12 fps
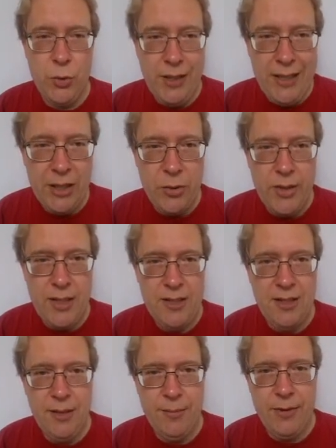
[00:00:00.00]
increase
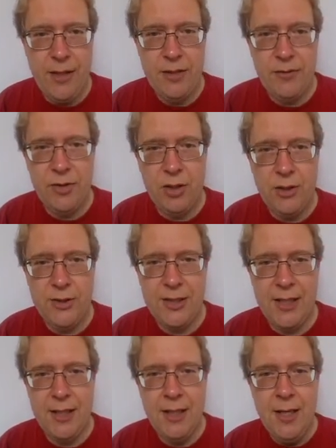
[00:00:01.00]
in the price of
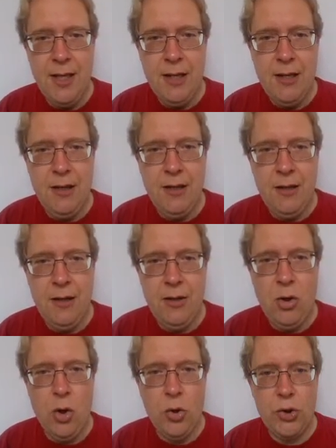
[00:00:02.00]
salsa,
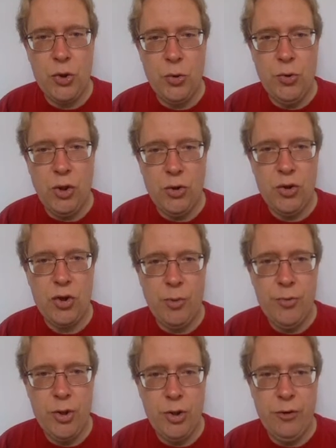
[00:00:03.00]
also the
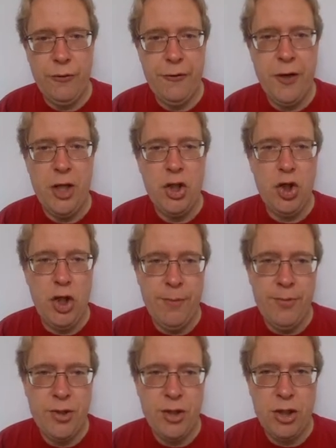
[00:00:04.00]
consumption of
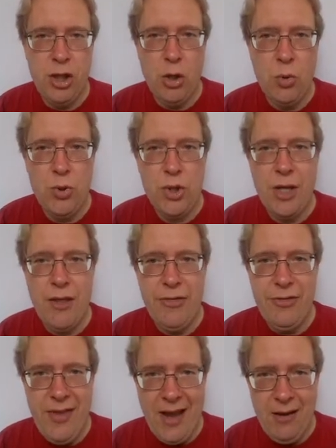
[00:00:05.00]
chips goes
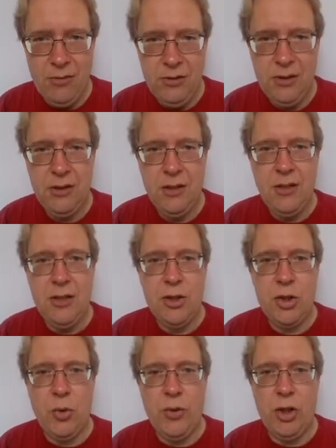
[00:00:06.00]
down.
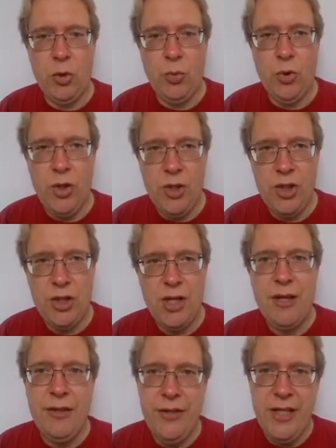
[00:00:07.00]
So in other words,
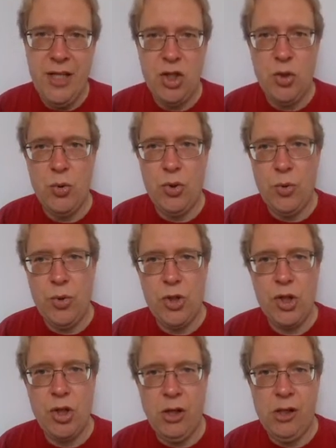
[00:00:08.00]
these two
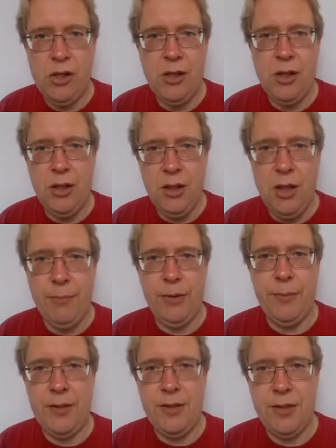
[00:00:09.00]
goods are
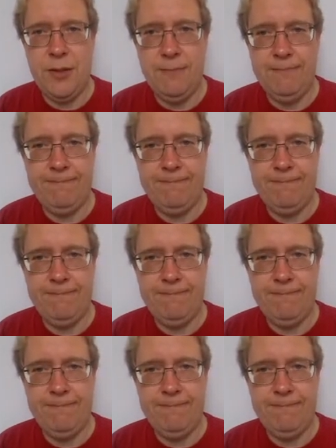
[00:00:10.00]
complements.